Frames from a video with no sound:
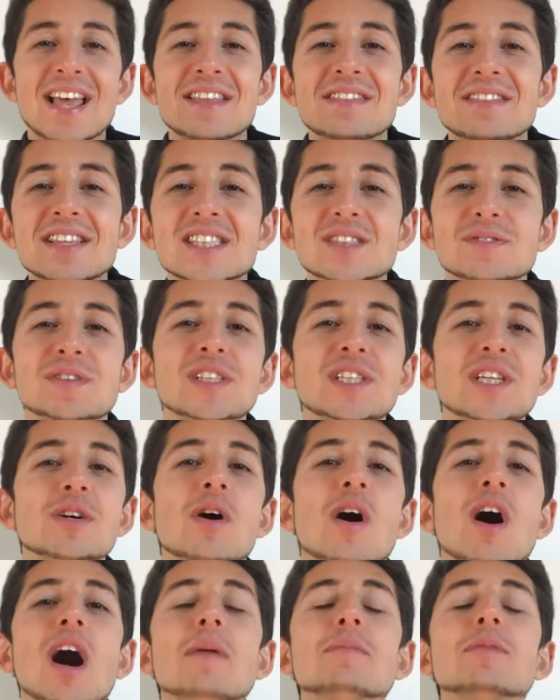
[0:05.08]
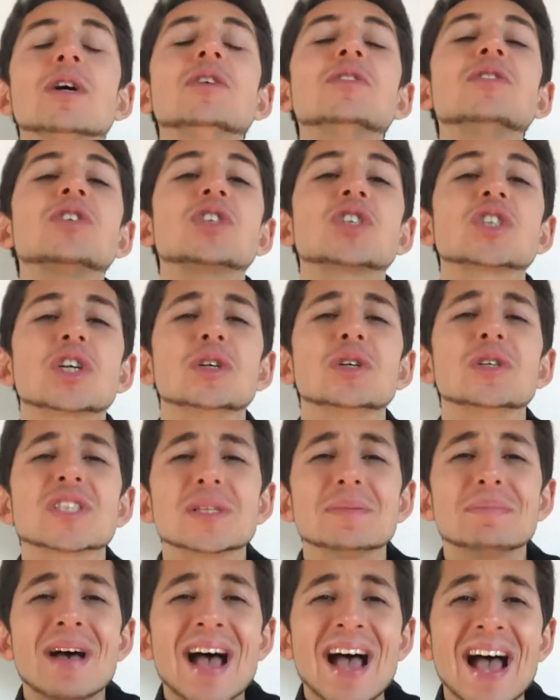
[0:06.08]
In this video, I'm going to show you
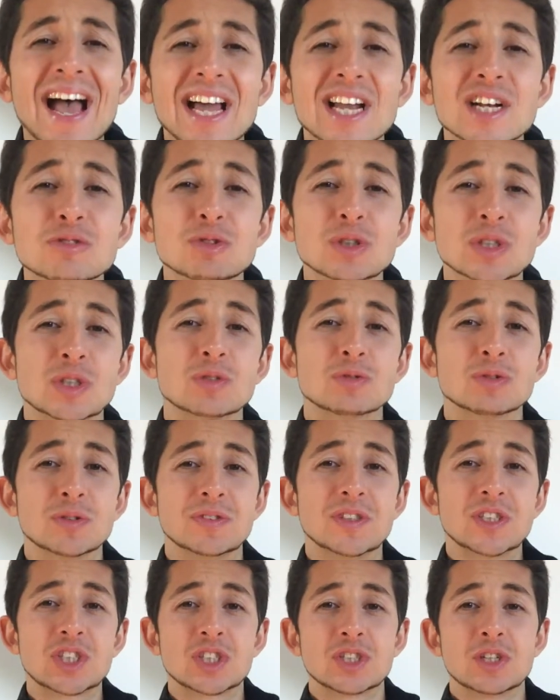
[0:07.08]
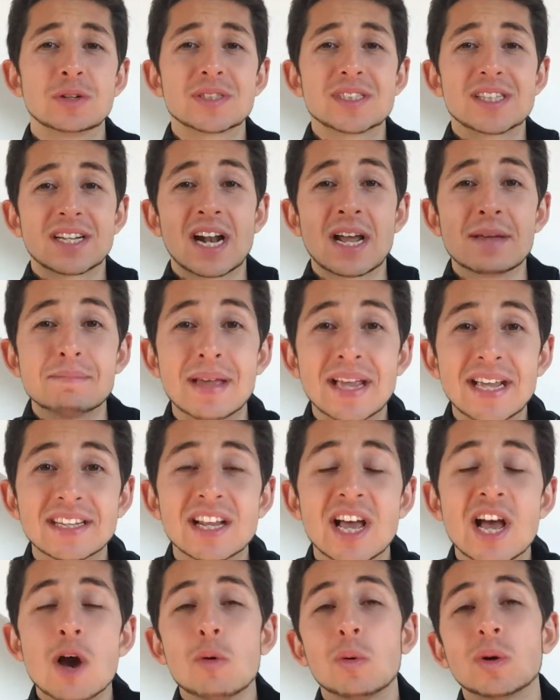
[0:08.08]
some handwritten revision notes that I
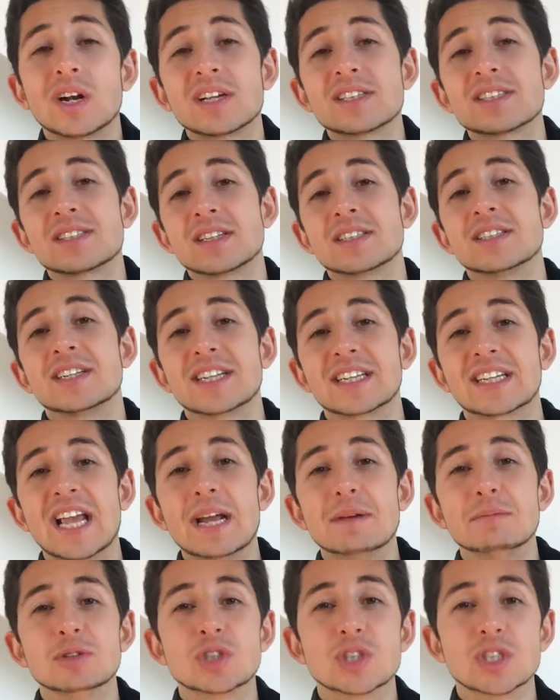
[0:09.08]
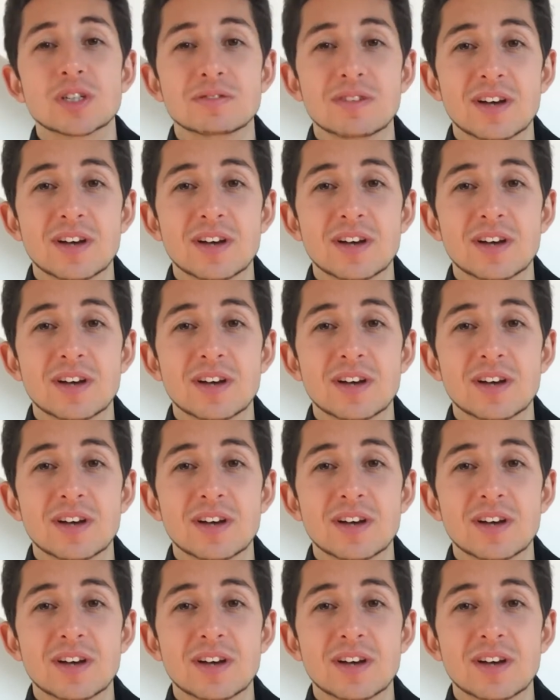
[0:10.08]
made when I studied at Cambridge